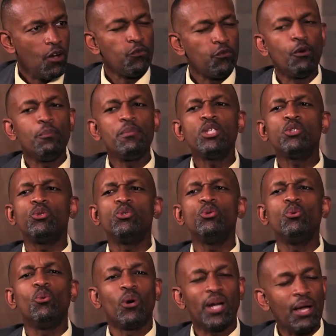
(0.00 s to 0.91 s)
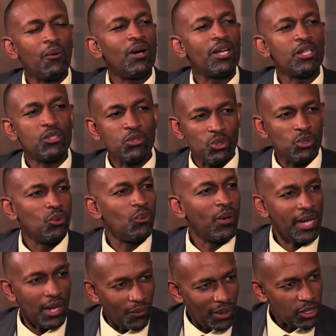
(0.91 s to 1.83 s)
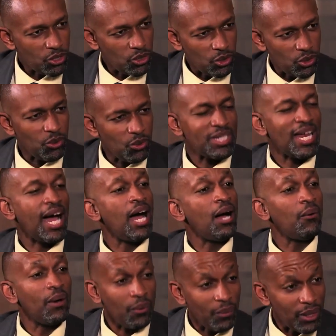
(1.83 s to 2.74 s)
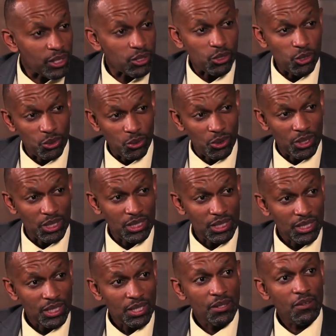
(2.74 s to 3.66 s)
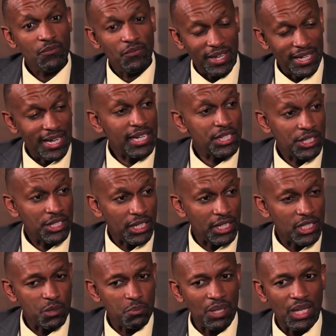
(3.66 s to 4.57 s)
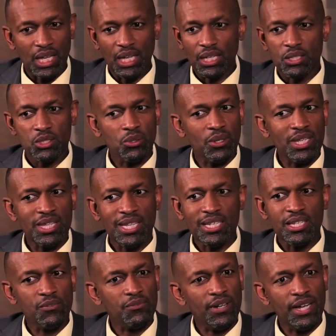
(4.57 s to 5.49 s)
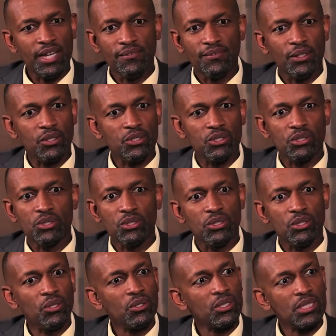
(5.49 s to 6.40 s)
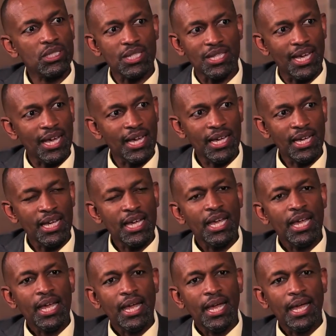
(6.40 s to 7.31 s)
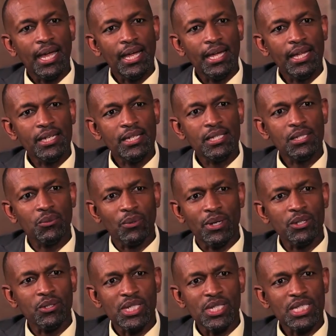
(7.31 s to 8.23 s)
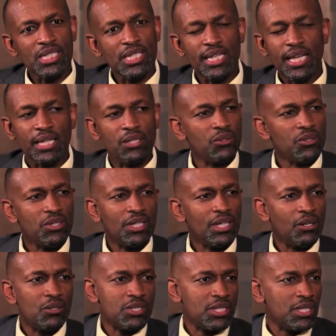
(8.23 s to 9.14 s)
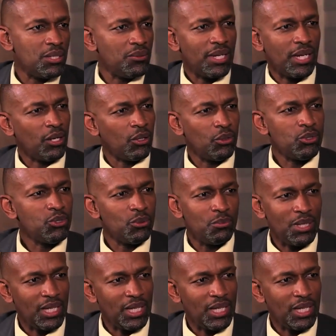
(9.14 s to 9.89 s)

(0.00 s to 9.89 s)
For me to do what I want to do, when I want to do it, how I want to do it, financially speaking. So at 35, I was not there. And quite honestly, I don't think I was anywhere close to